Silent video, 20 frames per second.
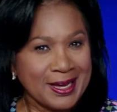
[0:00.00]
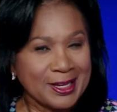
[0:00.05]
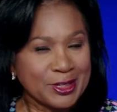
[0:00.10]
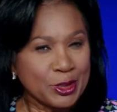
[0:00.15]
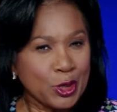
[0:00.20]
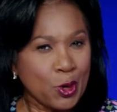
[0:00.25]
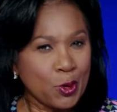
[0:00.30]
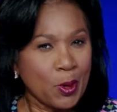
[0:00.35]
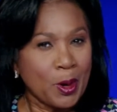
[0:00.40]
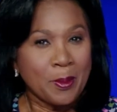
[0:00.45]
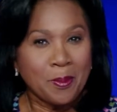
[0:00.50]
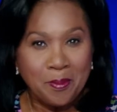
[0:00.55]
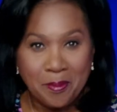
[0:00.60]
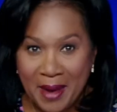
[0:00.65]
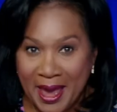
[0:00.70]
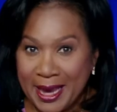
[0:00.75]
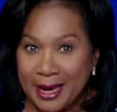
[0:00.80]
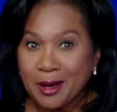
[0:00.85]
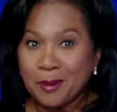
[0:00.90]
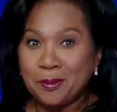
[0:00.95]
So
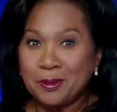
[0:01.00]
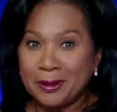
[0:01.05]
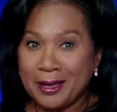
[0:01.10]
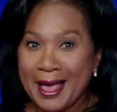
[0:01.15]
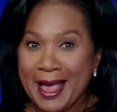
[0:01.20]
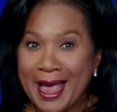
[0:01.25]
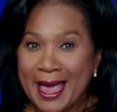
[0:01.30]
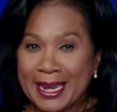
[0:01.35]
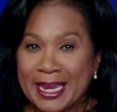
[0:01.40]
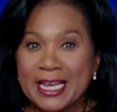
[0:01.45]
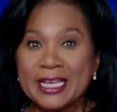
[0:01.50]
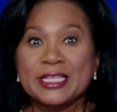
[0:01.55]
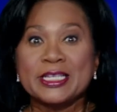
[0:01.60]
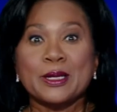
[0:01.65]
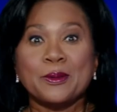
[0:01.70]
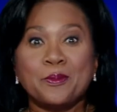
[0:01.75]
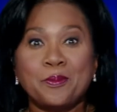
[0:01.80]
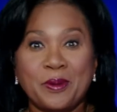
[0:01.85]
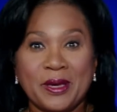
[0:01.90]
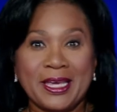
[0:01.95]
make a plan
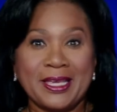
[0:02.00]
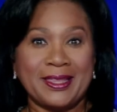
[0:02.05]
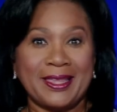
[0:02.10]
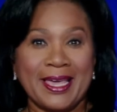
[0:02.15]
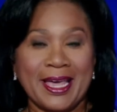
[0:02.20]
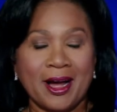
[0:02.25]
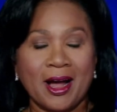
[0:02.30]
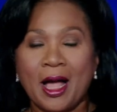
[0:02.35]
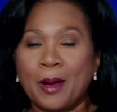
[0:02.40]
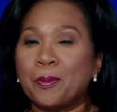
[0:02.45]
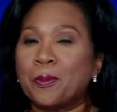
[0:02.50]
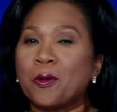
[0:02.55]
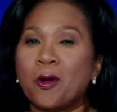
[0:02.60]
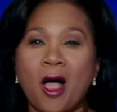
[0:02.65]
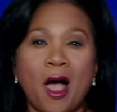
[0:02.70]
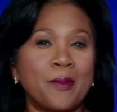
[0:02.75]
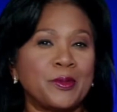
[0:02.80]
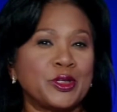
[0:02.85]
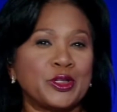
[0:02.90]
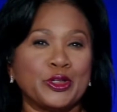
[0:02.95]
to be there. I
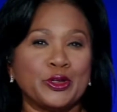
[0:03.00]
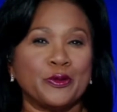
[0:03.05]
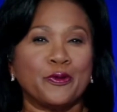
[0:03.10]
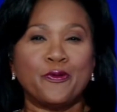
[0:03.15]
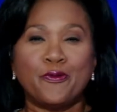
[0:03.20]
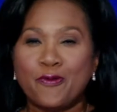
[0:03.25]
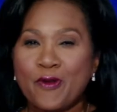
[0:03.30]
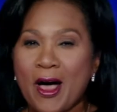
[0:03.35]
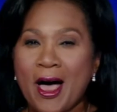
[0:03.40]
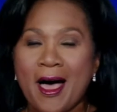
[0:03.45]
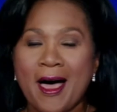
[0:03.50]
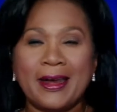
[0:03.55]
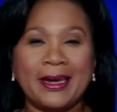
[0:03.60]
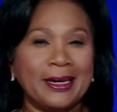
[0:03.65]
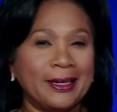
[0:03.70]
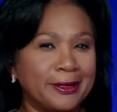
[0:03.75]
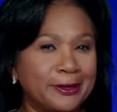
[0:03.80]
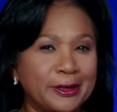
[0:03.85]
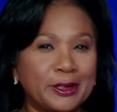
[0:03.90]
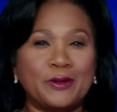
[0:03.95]
promise you fun
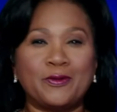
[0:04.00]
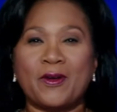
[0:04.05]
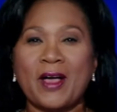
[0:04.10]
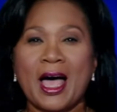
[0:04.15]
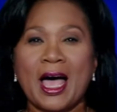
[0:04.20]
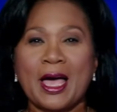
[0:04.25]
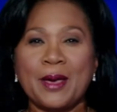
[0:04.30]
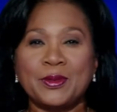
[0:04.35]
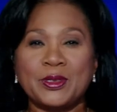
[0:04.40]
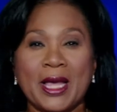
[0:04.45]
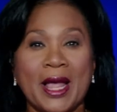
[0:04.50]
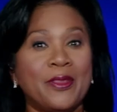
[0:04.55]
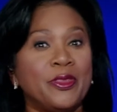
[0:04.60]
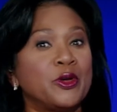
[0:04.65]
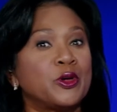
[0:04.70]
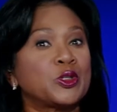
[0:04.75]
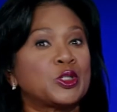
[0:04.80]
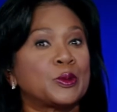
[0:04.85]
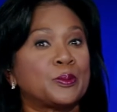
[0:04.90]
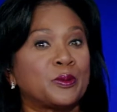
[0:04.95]
and good vibes, and
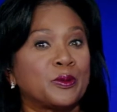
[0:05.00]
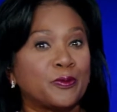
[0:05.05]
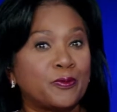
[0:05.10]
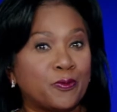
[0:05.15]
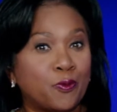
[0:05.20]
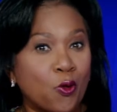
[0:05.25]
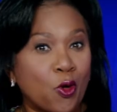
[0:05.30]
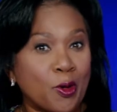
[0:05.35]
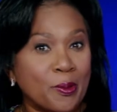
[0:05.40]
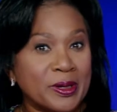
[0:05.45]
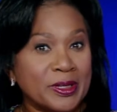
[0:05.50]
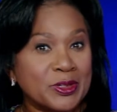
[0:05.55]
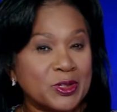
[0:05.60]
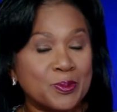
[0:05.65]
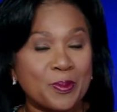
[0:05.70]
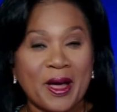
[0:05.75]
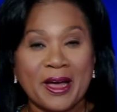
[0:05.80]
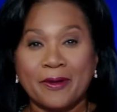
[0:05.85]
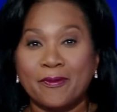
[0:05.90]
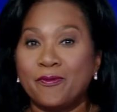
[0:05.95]
there's a
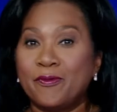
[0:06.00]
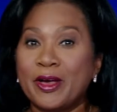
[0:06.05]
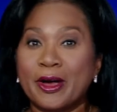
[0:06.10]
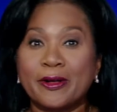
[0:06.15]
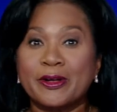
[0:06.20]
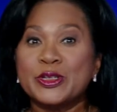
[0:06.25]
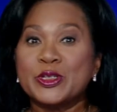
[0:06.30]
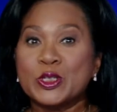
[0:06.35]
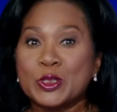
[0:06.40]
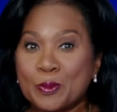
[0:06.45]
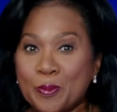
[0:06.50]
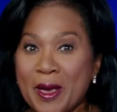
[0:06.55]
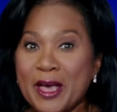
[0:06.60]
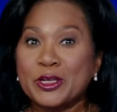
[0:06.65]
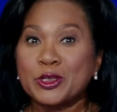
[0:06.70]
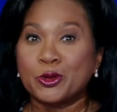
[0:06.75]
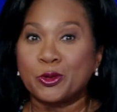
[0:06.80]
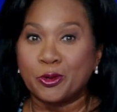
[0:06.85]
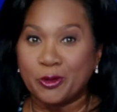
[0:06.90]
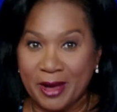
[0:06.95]
performance by a very
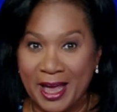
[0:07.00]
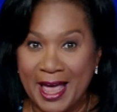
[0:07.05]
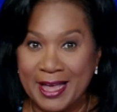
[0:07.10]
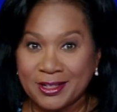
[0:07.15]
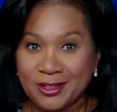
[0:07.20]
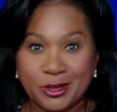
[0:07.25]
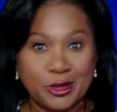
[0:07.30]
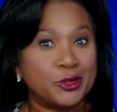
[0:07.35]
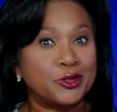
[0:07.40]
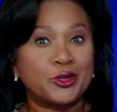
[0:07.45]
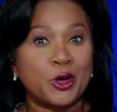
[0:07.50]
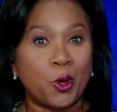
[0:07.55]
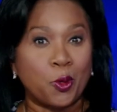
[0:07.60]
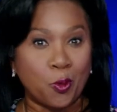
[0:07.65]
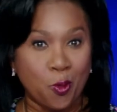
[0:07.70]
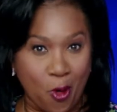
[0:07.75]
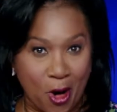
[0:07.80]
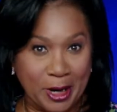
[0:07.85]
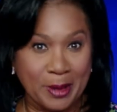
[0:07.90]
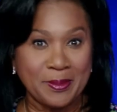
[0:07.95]
special guest you
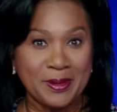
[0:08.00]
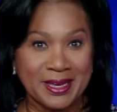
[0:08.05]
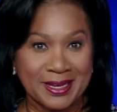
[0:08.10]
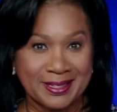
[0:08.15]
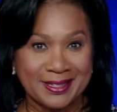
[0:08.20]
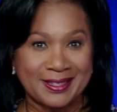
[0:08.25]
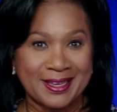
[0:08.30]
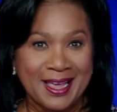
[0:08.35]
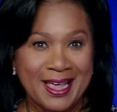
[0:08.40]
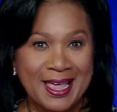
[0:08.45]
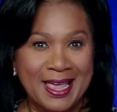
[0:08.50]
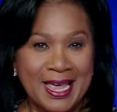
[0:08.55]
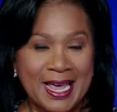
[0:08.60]
don't want to miss.